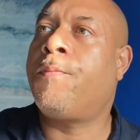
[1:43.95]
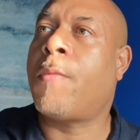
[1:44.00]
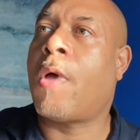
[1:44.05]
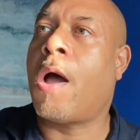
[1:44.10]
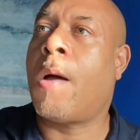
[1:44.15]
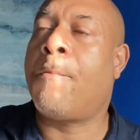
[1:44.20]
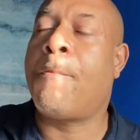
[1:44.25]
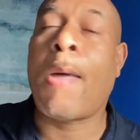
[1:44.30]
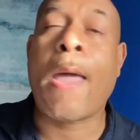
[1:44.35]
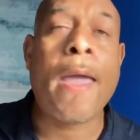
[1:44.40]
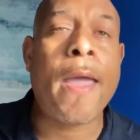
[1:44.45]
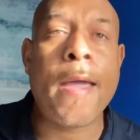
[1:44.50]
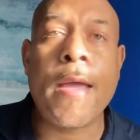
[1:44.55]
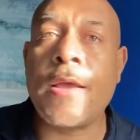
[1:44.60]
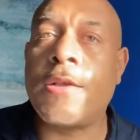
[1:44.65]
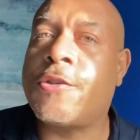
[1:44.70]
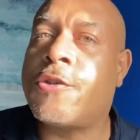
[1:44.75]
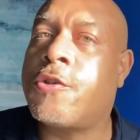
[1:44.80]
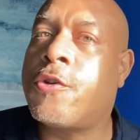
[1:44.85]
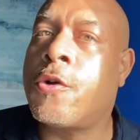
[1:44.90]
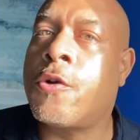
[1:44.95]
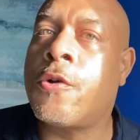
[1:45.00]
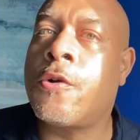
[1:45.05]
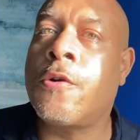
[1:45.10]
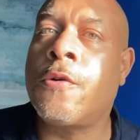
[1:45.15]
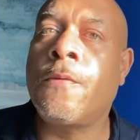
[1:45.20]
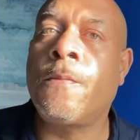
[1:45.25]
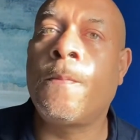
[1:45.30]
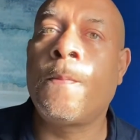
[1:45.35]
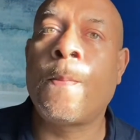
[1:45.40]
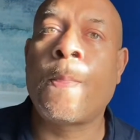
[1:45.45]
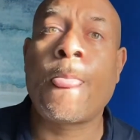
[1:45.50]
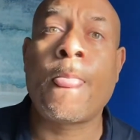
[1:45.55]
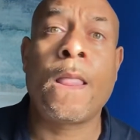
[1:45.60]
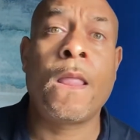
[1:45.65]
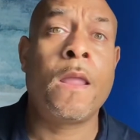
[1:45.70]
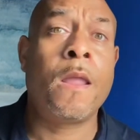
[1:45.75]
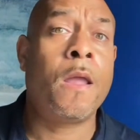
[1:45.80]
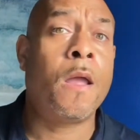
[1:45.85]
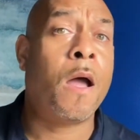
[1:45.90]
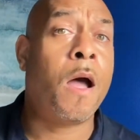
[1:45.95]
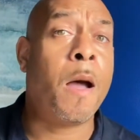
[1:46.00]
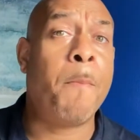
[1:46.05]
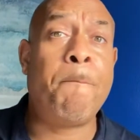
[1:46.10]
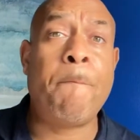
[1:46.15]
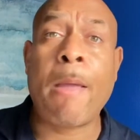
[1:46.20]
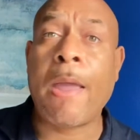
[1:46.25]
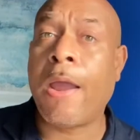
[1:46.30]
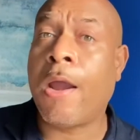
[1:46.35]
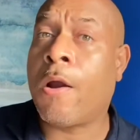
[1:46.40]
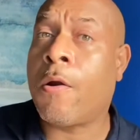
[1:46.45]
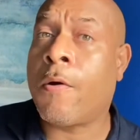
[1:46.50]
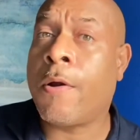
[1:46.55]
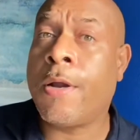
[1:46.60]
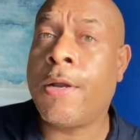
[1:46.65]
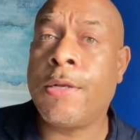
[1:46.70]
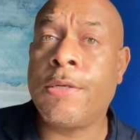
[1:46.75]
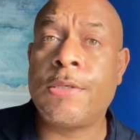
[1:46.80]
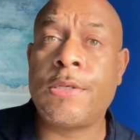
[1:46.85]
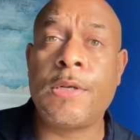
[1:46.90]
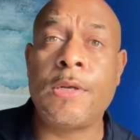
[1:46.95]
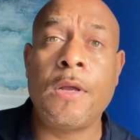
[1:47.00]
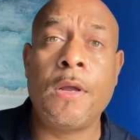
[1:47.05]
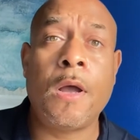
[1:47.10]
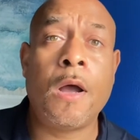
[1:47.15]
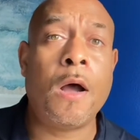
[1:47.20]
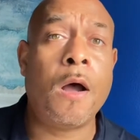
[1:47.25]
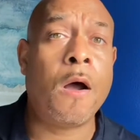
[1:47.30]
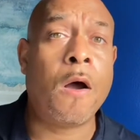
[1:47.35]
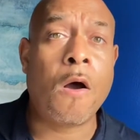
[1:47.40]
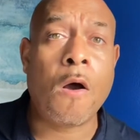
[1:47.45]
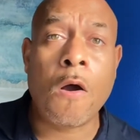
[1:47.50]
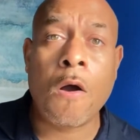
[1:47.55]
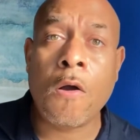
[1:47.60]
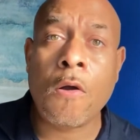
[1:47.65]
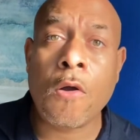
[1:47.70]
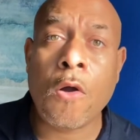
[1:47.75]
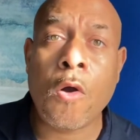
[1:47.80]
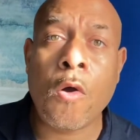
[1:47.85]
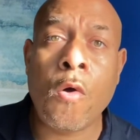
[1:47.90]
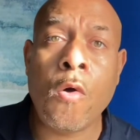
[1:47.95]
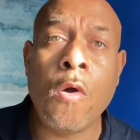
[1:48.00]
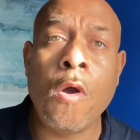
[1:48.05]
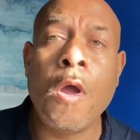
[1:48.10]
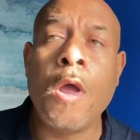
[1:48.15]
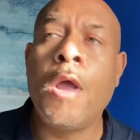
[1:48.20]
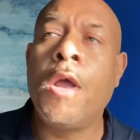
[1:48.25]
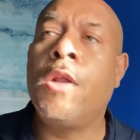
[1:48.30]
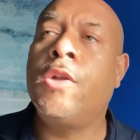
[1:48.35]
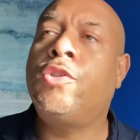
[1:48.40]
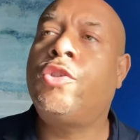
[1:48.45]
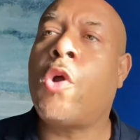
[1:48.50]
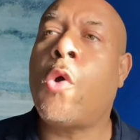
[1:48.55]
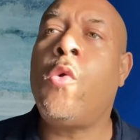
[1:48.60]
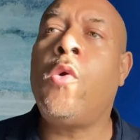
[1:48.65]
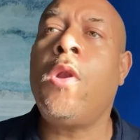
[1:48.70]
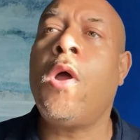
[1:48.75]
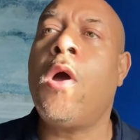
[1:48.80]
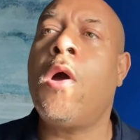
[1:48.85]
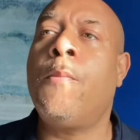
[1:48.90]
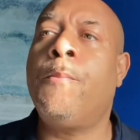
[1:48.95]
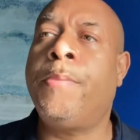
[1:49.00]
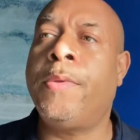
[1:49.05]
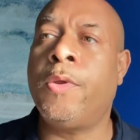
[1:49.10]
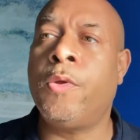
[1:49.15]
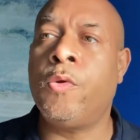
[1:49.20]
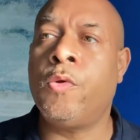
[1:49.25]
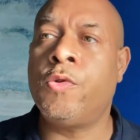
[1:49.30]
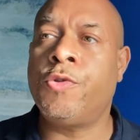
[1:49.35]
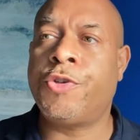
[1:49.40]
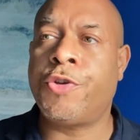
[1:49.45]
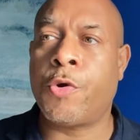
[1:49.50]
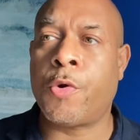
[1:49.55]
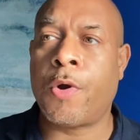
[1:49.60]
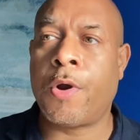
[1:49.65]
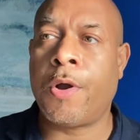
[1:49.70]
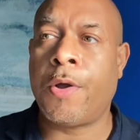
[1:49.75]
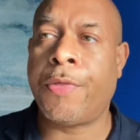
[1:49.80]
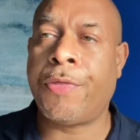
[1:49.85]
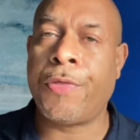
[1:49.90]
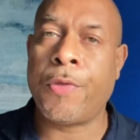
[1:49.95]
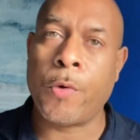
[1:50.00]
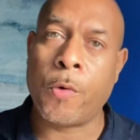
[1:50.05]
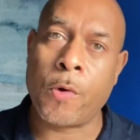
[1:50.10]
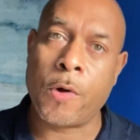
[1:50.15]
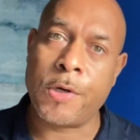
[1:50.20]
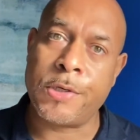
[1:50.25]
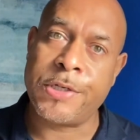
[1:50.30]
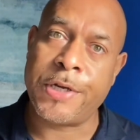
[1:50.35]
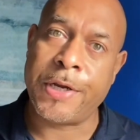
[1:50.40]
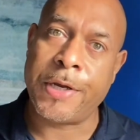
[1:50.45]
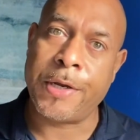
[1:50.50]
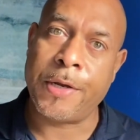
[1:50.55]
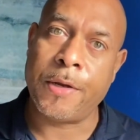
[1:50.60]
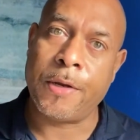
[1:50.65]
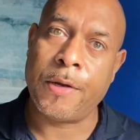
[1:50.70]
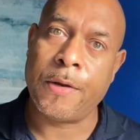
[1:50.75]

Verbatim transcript: a pastor, a parent, an uncle. Don't abuse your authority